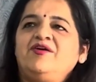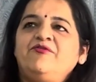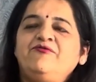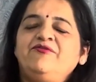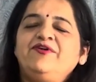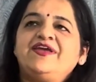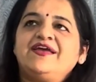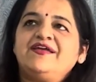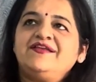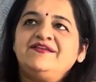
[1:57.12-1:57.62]

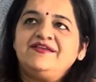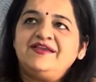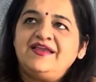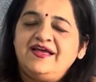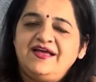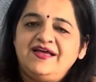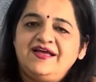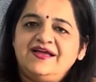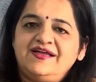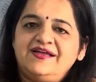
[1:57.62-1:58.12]
we can
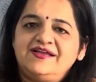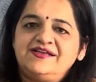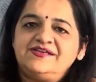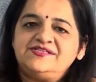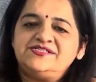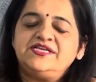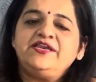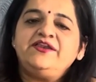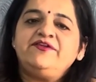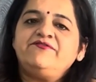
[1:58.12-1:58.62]

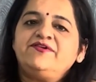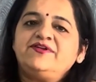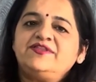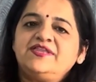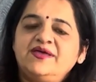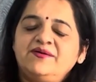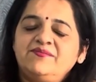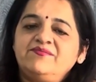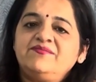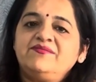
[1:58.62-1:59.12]
deliver
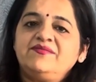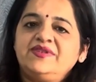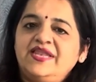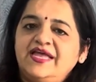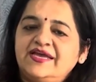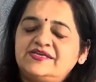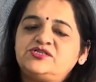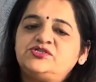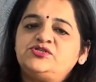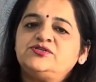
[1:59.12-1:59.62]
them
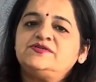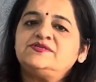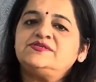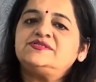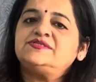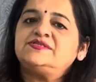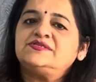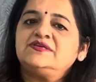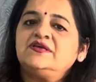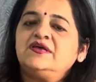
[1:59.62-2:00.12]

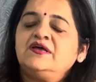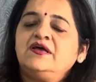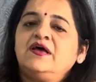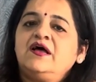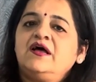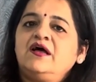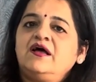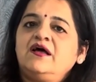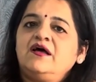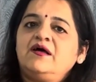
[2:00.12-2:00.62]
lectures,
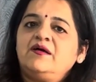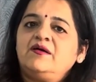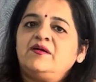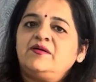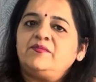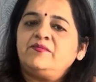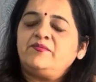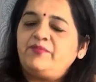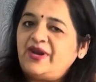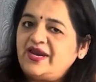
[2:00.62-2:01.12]

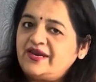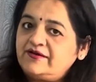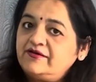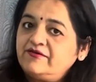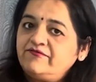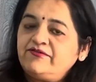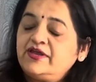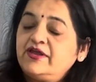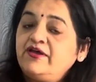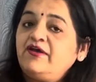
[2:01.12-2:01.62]

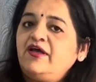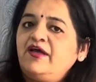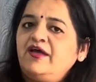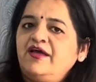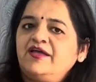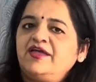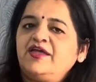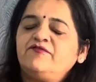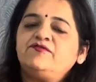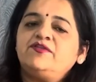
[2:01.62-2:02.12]

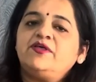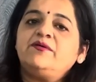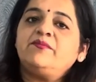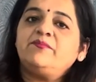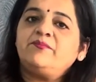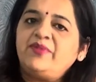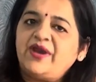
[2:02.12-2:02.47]
get them